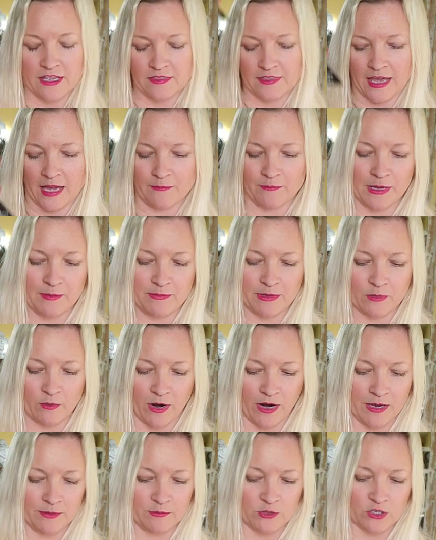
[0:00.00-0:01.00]
That might be
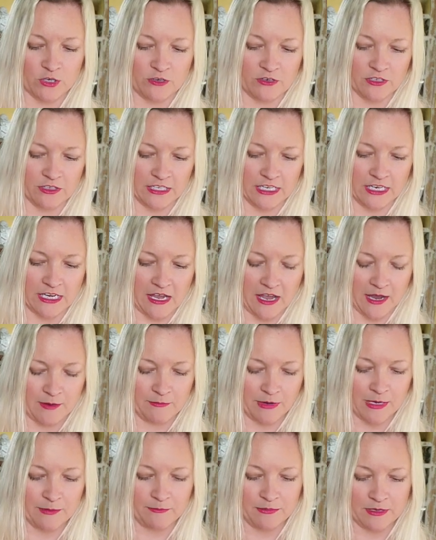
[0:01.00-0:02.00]
why I'm journaling. I
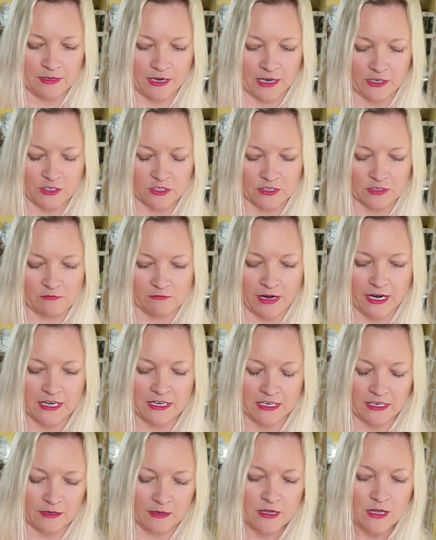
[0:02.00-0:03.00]
might be actually
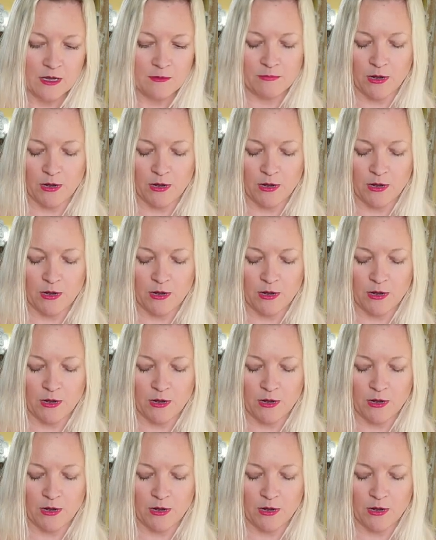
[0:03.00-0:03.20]
writing